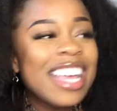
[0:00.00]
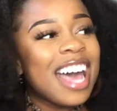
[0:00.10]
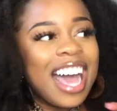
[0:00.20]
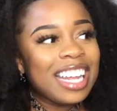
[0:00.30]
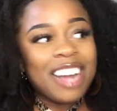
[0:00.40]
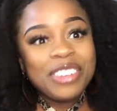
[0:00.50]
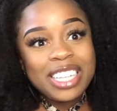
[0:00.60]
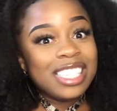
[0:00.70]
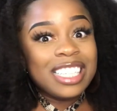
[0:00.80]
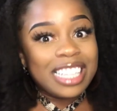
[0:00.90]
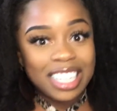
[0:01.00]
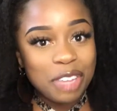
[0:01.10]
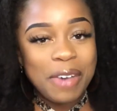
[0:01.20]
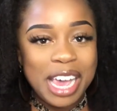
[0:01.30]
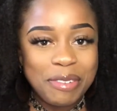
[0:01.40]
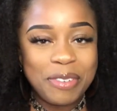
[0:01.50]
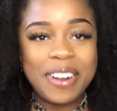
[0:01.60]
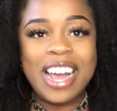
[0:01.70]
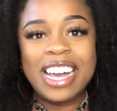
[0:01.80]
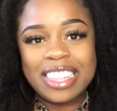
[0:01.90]
I really didn't think he paid for
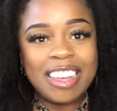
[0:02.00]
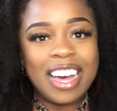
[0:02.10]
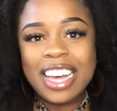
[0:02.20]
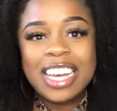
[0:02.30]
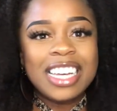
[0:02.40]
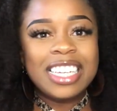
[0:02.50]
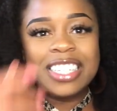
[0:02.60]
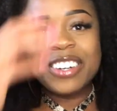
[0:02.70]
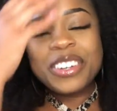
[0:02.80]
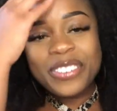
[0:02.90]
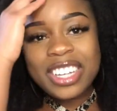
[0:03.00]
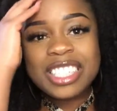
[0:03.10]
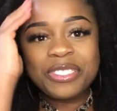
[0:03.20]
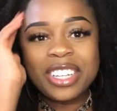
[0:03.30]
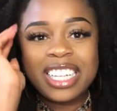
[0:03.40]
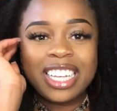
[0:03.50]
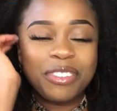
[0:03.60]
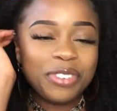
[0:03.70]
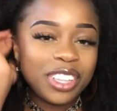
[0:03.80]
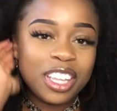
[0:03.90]
it. I thought, you know, it was
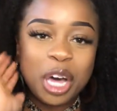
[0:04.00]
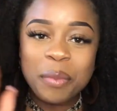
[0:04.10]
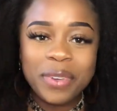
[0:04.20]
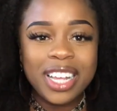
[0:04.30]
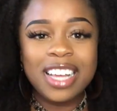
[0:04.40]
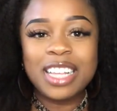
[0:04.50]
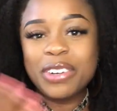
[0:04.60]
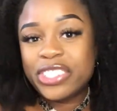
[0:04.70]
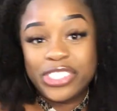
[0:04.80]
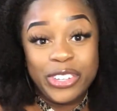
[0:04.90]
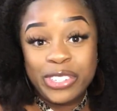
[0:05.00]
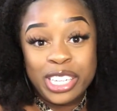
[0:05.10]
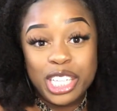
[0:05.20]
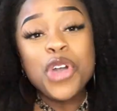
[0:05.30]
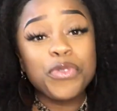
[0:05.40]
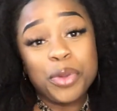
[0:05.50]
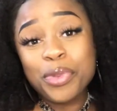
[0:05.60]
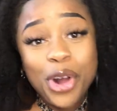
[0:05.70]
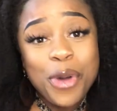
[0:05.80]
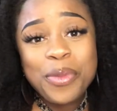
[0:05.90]
really for the company and they were just using us for
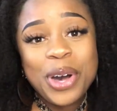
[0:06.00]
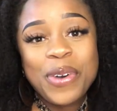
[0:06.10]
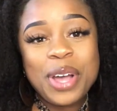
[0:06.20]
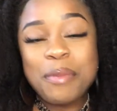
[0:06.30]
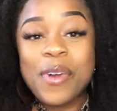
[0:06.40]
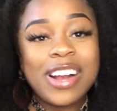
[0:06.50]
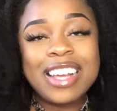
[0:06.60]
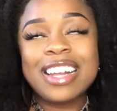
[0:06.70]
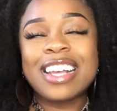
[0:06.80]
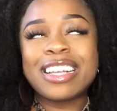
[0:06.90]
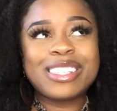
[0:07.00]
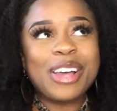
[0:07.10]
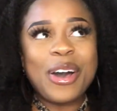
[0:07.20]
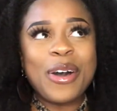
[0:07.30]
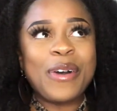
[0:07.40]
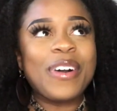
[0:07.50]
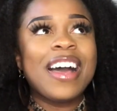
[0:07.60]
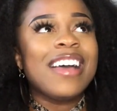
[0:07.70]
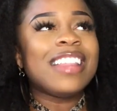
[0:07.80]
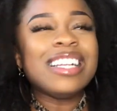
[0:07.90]
promo and marketing. So
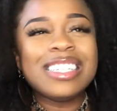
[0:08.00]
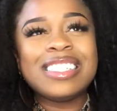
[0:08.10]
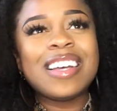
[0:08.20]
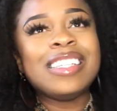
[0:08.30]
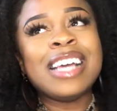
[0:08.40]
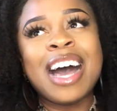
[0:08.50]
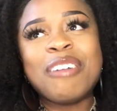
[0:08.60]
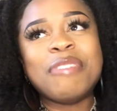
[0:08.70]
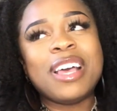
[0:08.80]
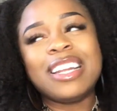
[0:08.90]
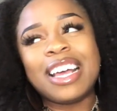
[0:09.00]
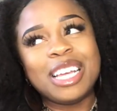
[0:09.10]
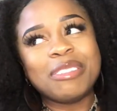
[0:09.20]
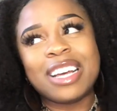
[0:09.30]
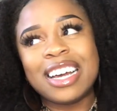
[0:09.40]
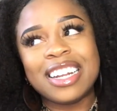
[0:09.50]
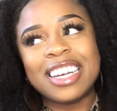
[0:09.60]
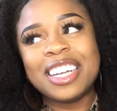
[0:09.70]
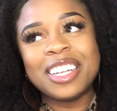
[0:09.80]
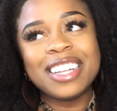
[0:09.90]
that just shows you how vain I am, kind
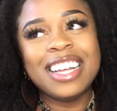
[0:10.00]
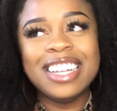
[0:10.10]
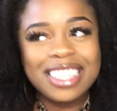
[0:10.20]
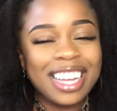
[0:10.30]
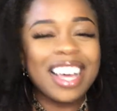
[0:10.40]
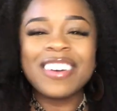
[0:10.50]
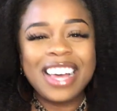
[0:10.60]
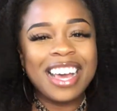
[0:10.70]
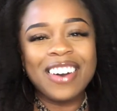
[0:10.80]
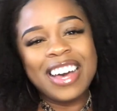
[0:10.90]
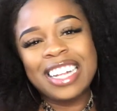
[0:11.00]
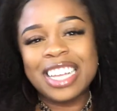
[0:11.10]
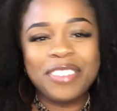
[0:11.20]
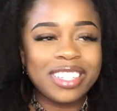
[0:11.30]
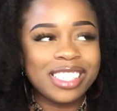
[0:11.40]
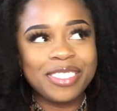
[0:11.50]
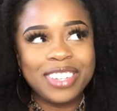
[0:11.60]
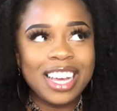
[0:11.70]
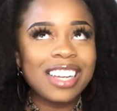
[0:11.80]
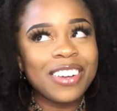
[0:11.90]
of. Like, okay, go ahead and take pictures of
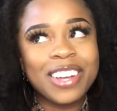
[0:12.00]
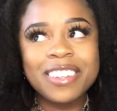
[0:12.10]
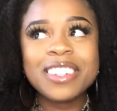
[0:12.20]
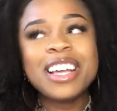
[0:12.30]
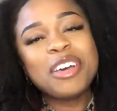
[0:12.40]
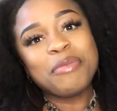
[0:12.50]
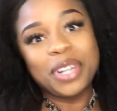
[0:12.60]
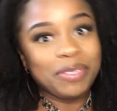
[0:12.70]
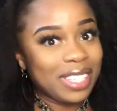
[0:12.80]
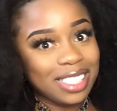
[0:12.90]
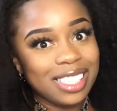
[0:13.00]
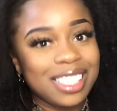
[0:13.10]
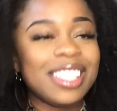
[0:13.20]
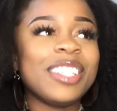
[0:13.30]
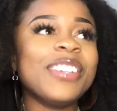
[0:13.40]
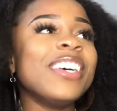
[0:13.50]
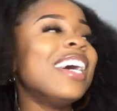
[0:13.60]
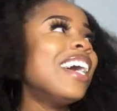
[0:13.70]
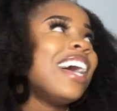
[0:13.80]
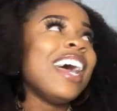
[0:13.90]
me. I know I'll bring business to you.
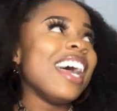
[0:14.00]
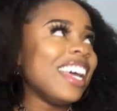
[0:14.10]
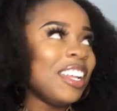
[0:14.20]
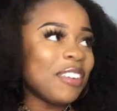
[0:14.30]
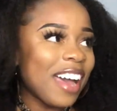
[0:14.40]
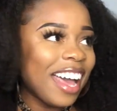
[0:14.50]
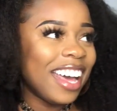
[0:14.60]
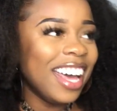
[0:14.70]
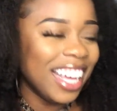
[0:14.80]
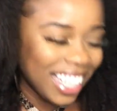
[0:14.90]
Anyway.